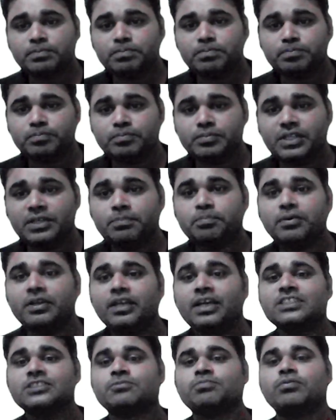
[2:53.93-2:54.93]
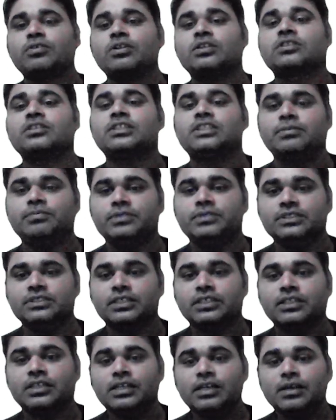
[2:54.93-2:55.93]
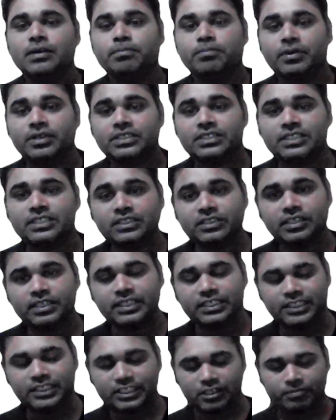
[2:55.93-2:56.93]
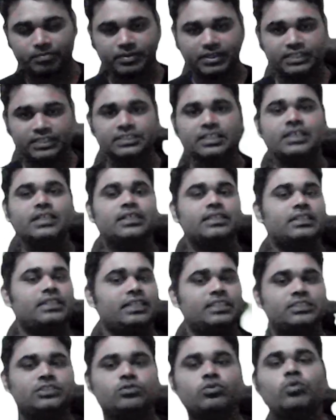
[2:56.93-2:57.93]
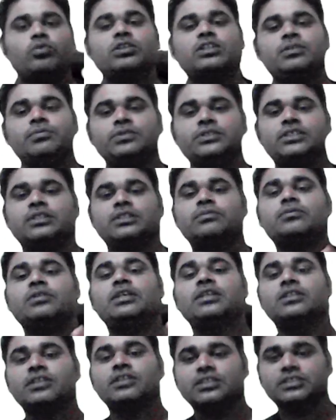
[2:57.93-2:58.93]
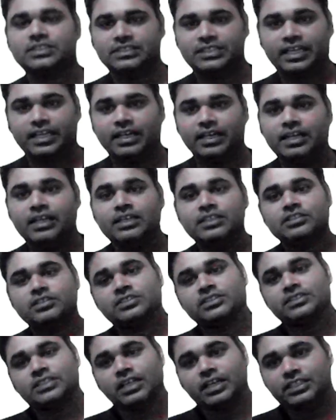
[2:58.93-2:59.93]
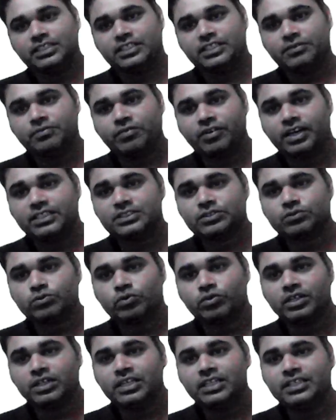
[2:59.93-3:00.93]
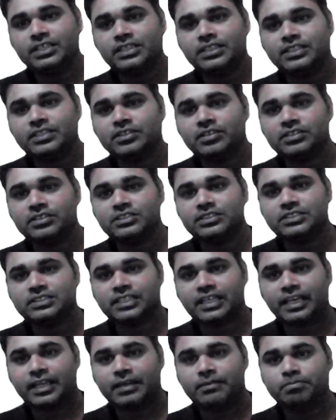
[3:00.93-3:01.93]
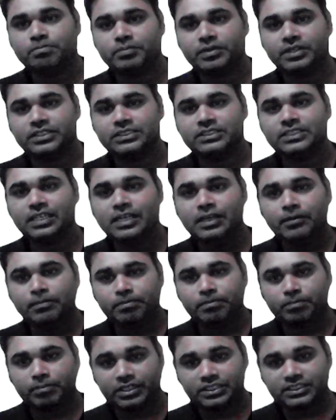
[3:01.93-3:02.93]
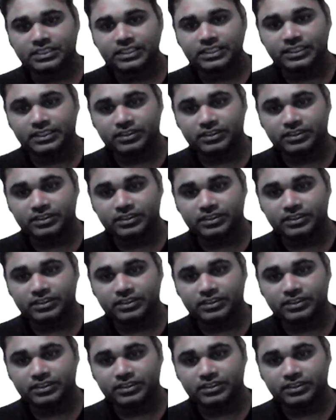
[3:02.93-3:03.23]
prepares for the division, but in the interphase there is no division in the cell. The cell divides only in this M phase, but in